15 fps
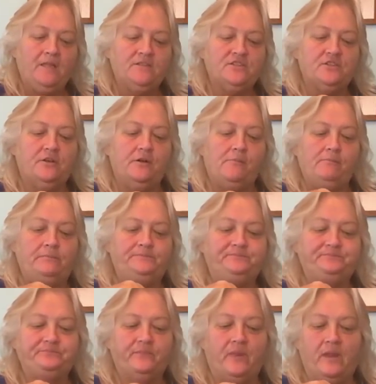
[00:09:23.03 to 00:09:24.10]
So,
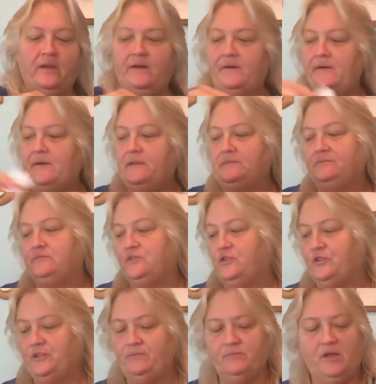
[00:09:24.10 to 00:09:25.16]

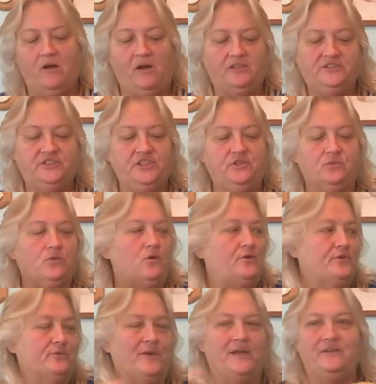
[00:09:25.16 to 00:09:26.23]
good. I've seen her
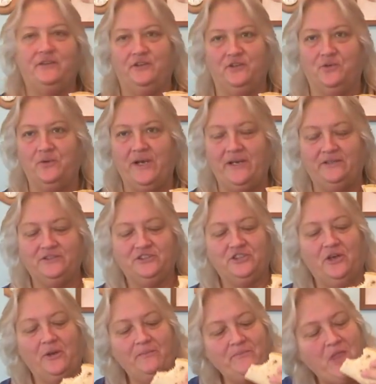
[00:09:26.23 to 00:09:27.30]
rolling around on the ground,
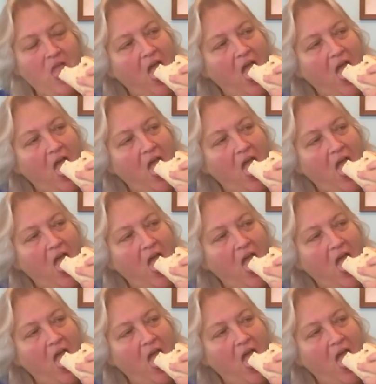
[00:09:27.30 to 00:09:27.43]
so.